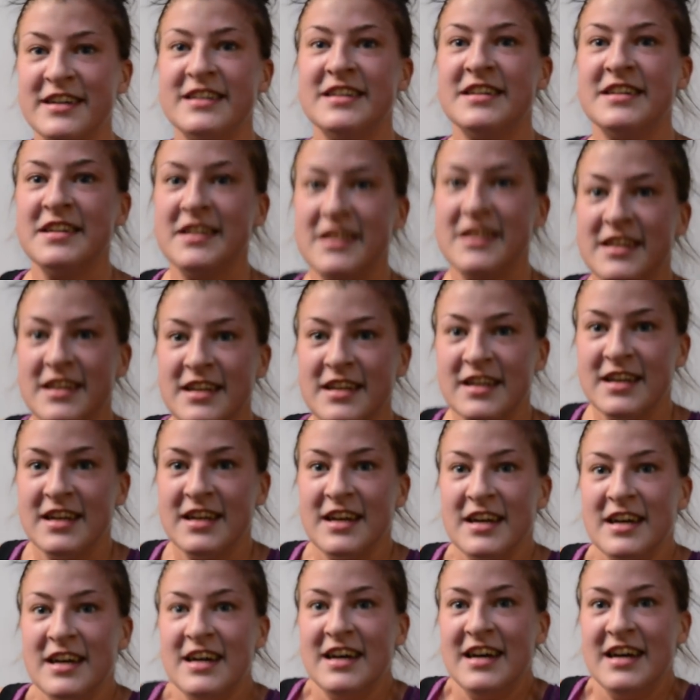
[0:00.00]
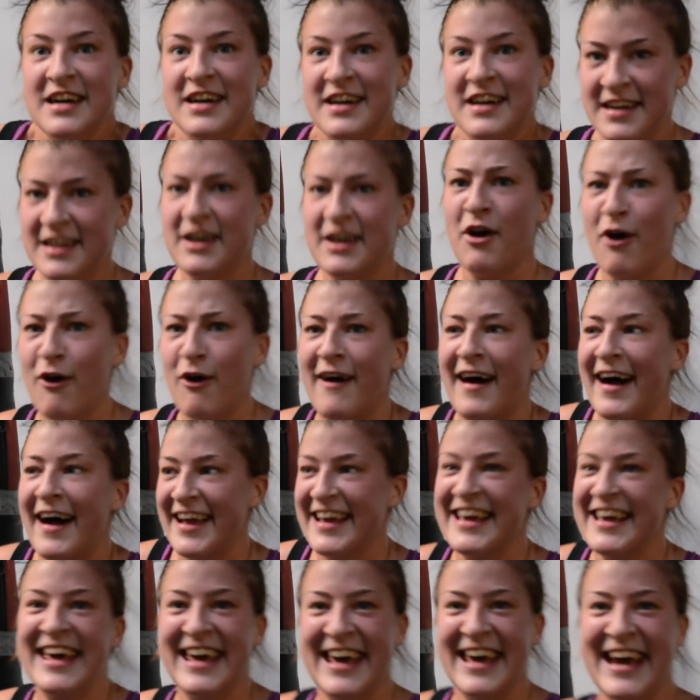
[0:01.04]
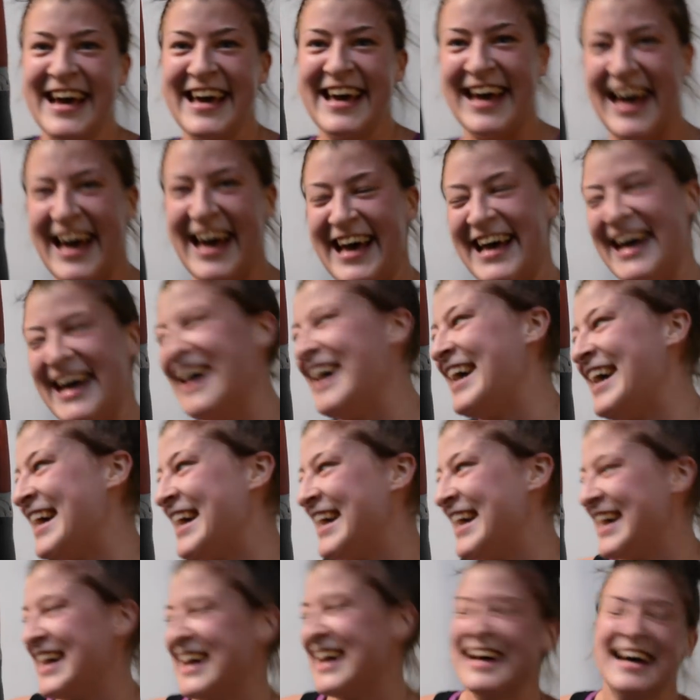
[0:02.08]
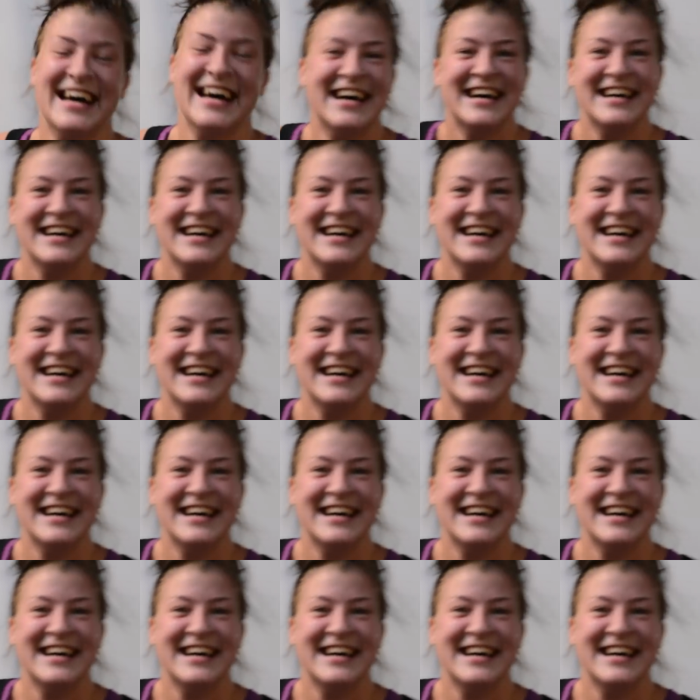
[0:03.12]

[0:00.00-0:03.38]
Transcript: You want to have a bit of a scrap, eh? Alright. Alright. Okay,